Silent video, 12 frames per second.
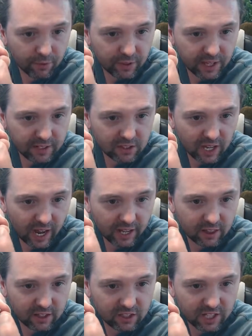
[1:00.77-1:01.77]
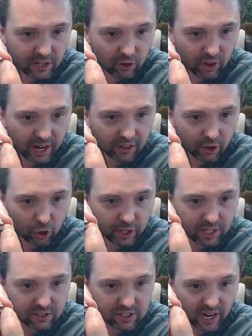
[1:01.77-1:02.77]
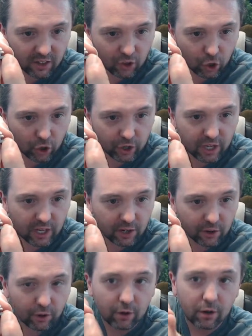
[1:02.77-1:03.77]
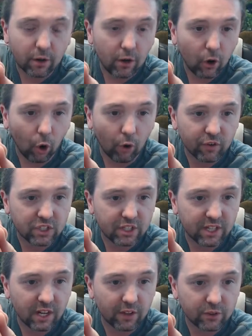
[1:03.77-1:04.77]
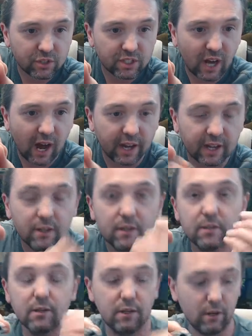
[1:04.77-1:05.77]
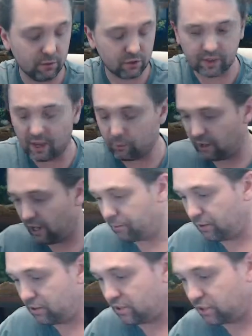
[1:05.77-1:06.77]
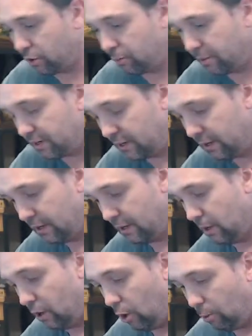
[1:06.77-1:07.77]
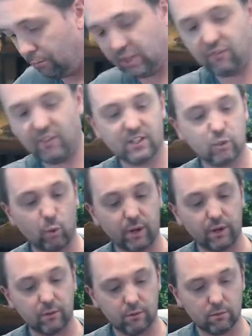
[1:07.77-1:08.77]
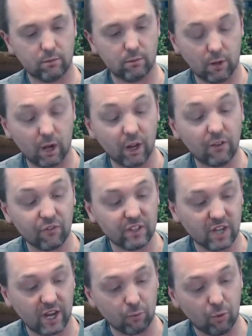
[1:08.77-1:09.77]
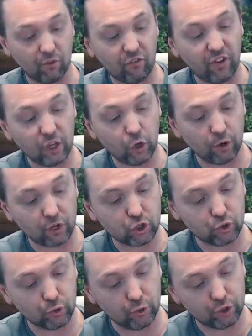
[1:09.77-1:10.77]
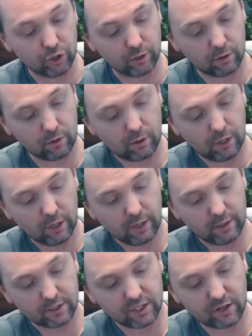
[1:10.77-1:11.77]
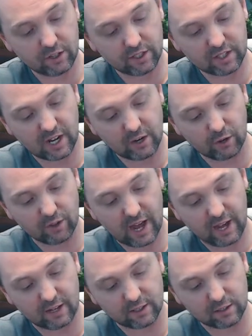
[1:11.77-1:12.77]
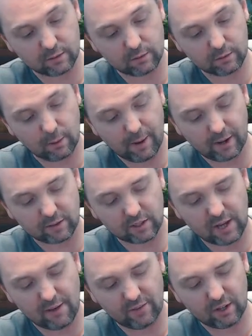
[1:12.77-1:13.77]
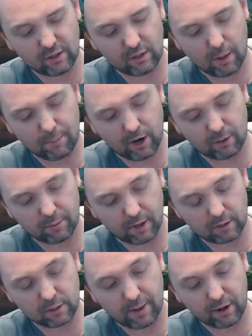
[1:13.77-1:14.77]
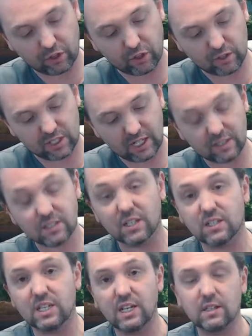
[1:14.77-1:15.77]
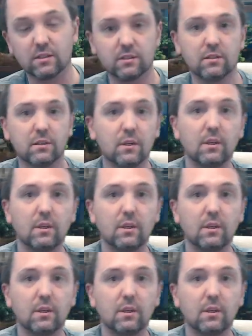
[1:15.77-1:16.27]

the inside, the center line of the inside of the hook here, over to the other side, you know, so that will help you determine, hopefully, if that's what, if this item will fit your extrusion. Center to center of that is about it's about 13/16.